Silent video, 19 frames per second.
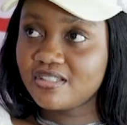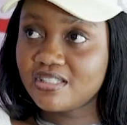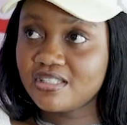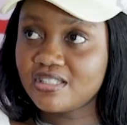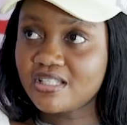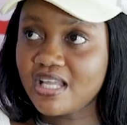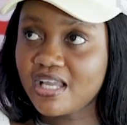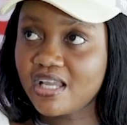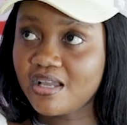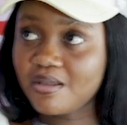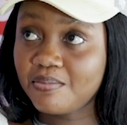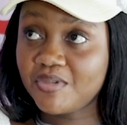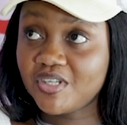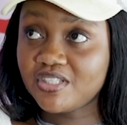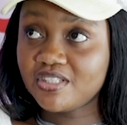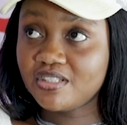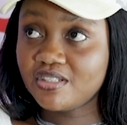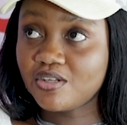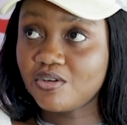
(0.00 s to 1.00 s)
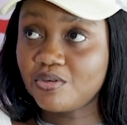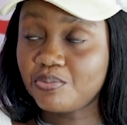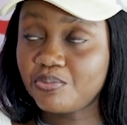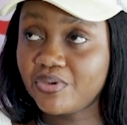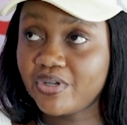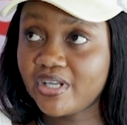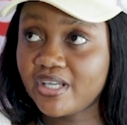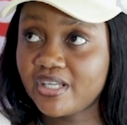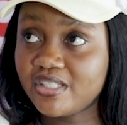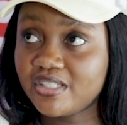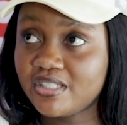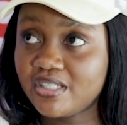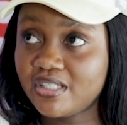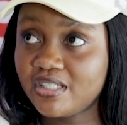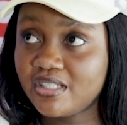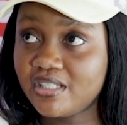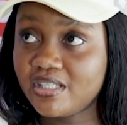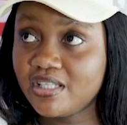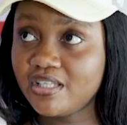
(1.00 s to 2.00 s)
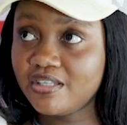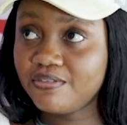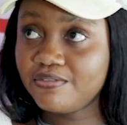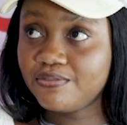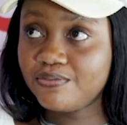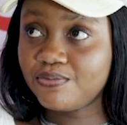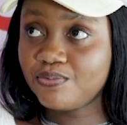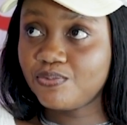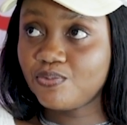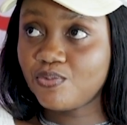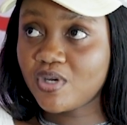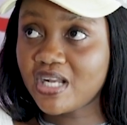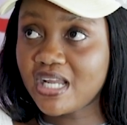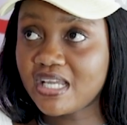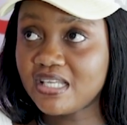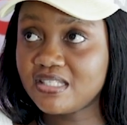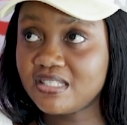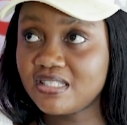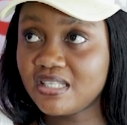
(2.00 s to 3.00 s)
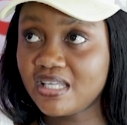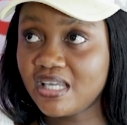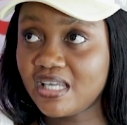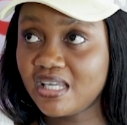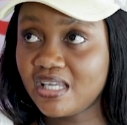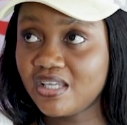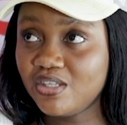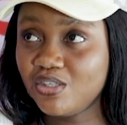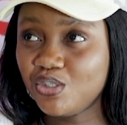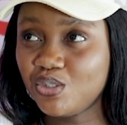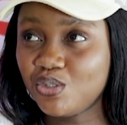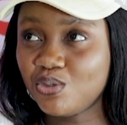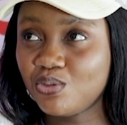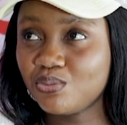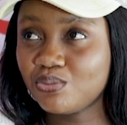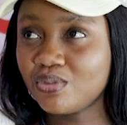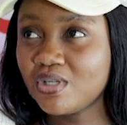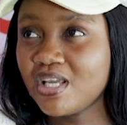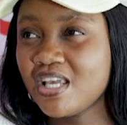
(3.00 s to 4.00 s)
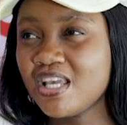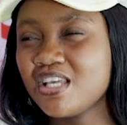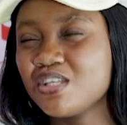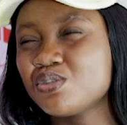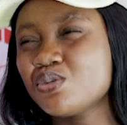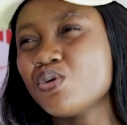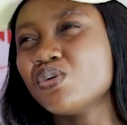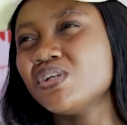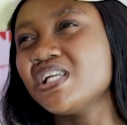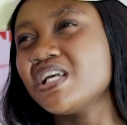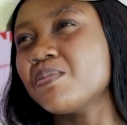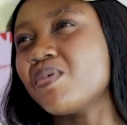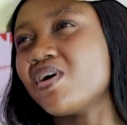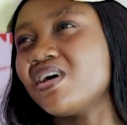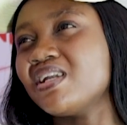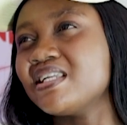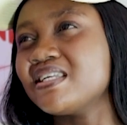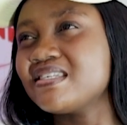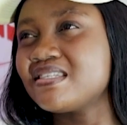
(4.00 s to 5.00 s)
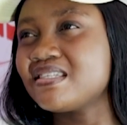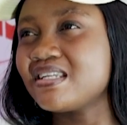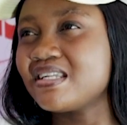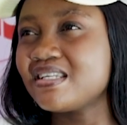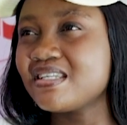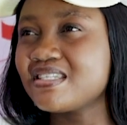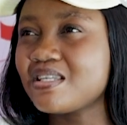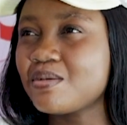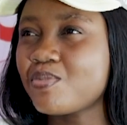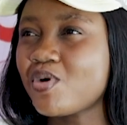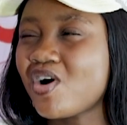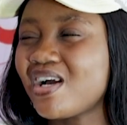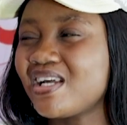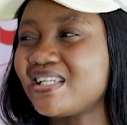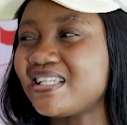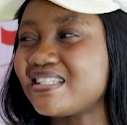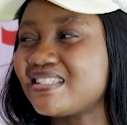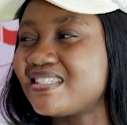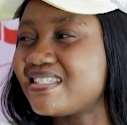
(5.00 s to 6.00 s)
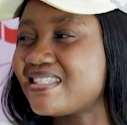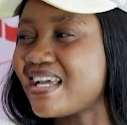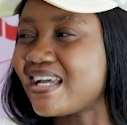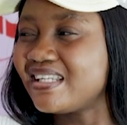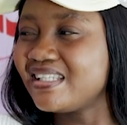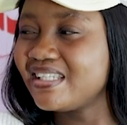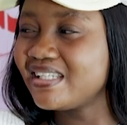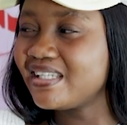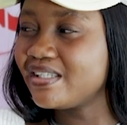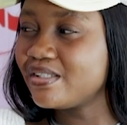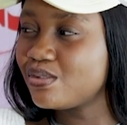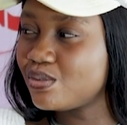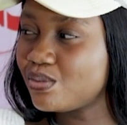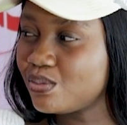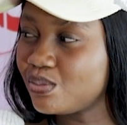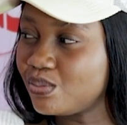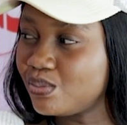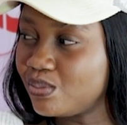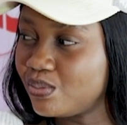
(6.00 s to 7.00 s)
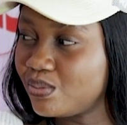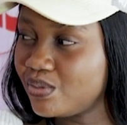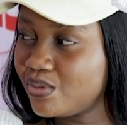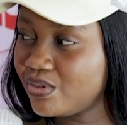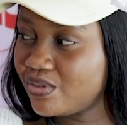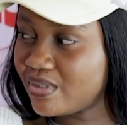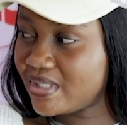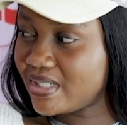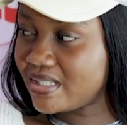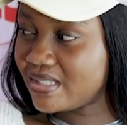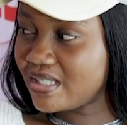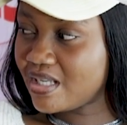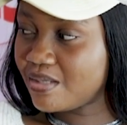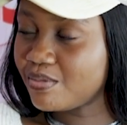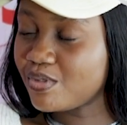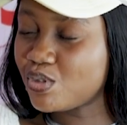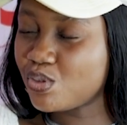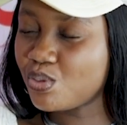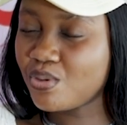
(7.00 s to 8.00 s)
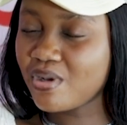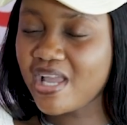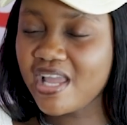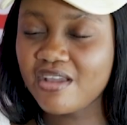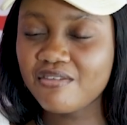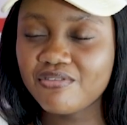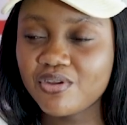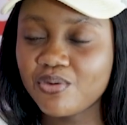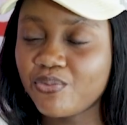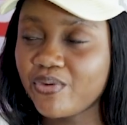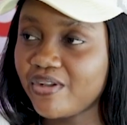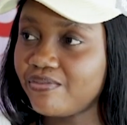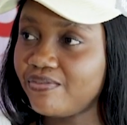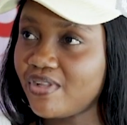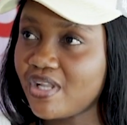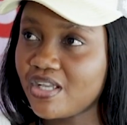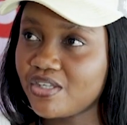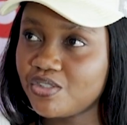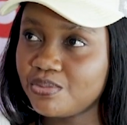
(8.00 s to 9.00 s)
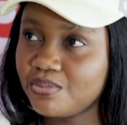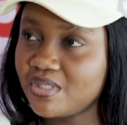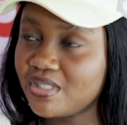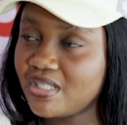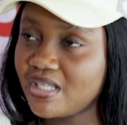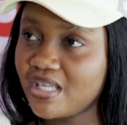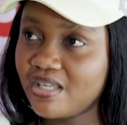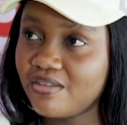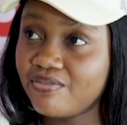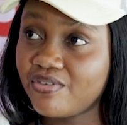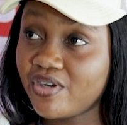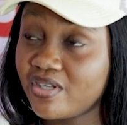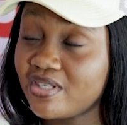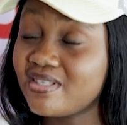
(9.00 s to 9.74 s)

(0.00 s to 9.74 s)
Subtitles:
Just like I mentioned, comprehension. If what I say, you don't... It's not only about listening. It's about understanding it too. You understand it. So every red flag should be taken very